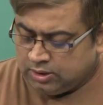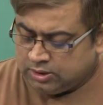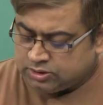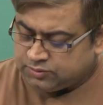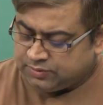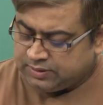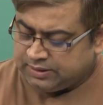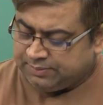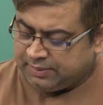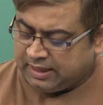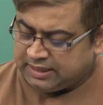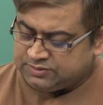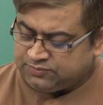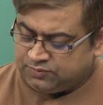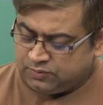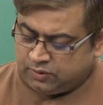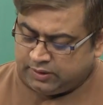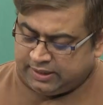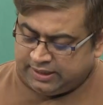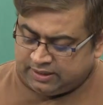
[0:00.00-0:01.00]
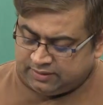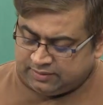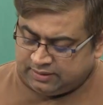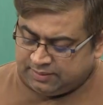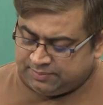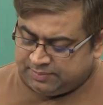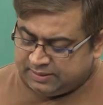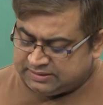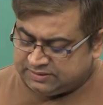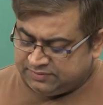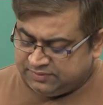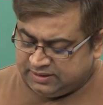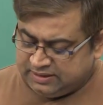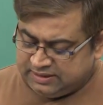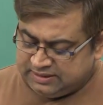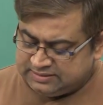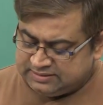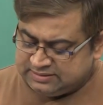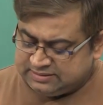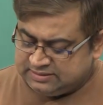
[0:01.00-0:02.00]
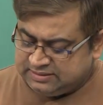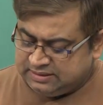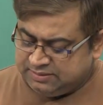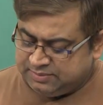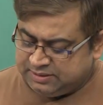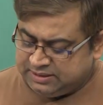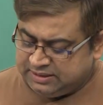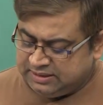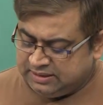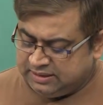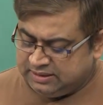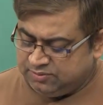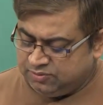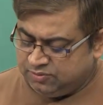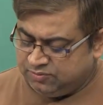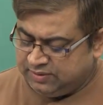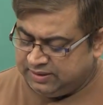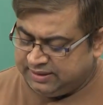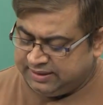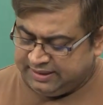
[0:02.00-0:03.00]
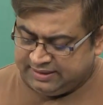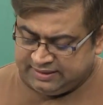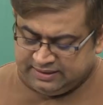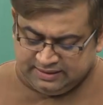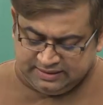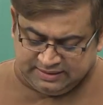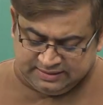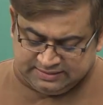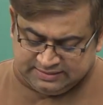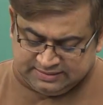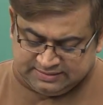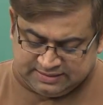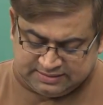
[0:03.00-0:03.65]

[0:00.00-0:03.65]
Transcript: So, when the mass flow rate of the abrasive increases, the material removal rate increases